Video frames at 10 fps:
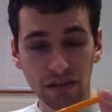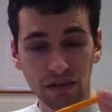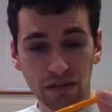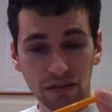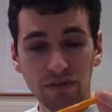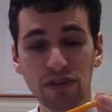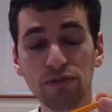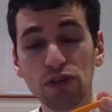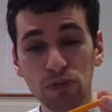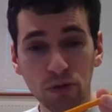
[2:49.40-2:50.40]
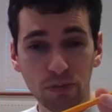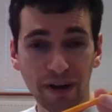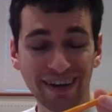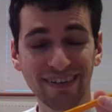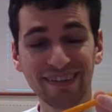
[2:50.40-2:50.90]
Give it a few more
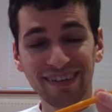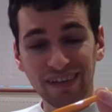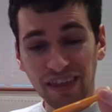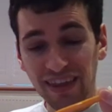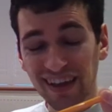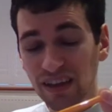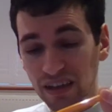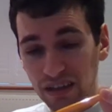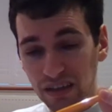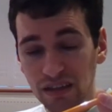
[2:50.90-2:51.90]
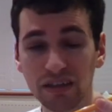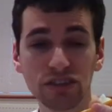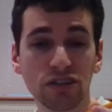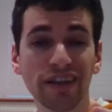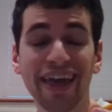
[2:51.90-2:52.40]
practices, I think, and I
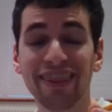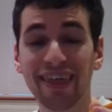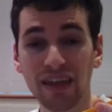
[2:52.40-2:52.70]
should get there.